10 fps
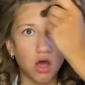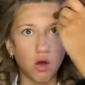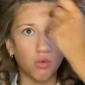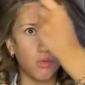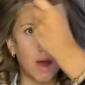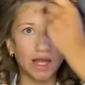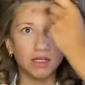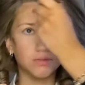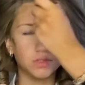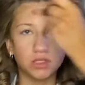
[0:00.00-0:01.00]

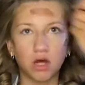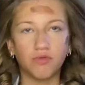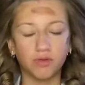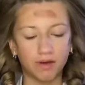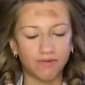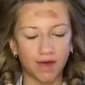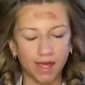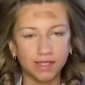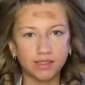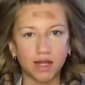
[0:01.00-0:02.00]
random stuff on my
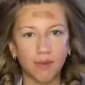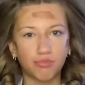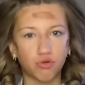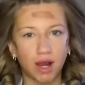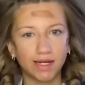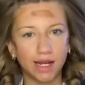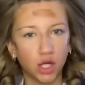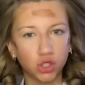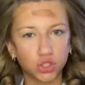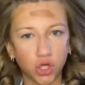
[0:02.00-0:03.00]
face, like praying it
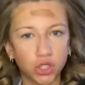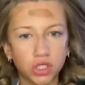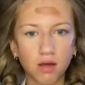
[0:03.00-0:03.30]
looks good.